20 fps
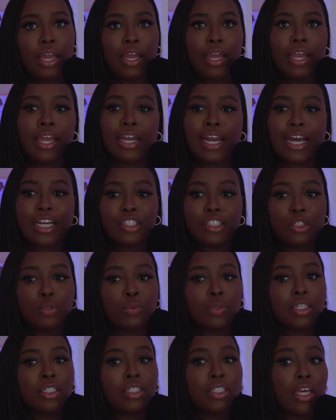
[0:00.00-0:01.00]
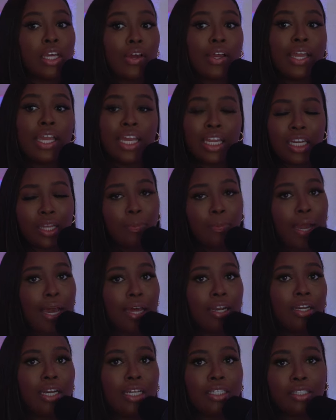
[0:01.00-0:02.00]
And I just want to tell
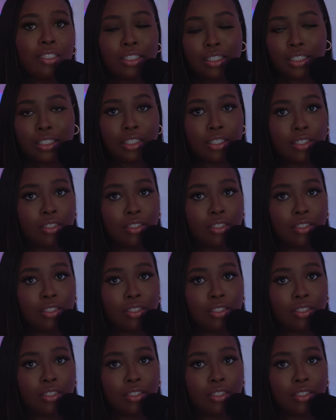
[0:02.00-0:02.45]
anybody that's listening